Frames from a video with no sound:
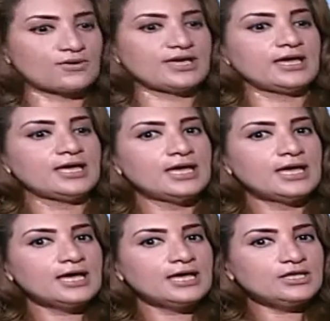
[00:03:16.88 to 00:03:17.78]
Okay.
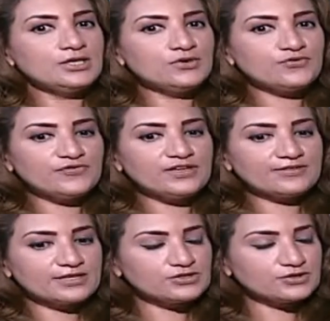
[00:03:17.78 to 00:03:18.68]
You
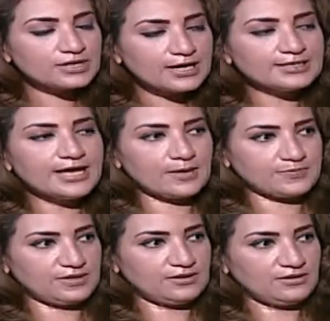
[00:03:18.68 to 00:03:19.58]
feel that you are
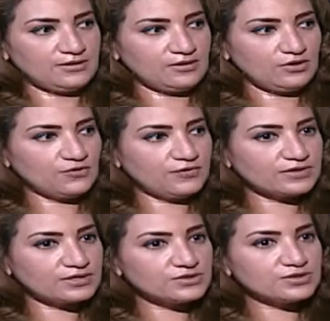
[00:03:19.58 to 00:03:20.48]
unhappy. You
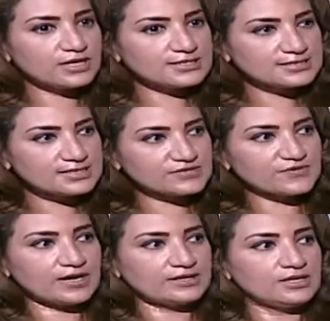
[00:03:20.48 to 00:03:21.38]
feel that you're
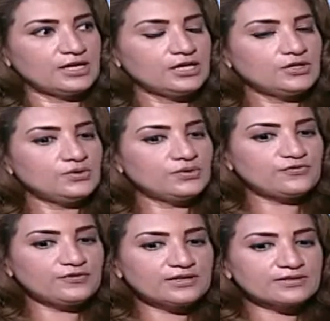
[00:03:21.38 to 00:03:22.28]
unsatisfied.
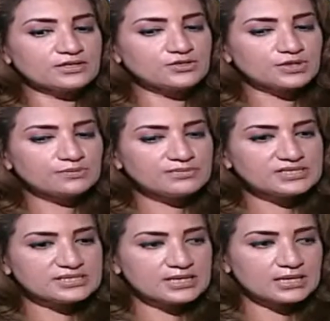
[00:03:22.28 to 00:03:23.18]
You feel that you are
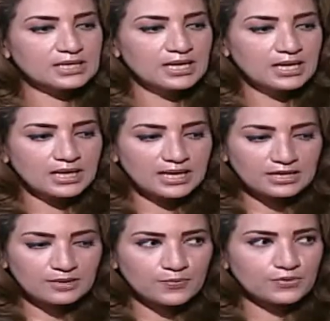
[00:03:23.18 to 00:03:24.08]
missing
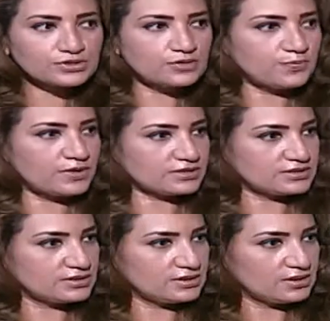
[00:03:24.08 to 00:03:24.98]
an important
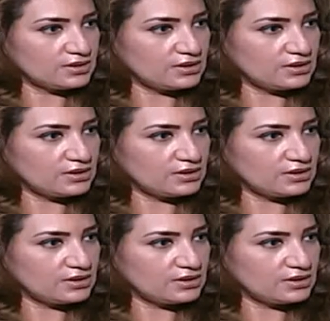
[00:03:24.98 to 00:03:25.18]
part.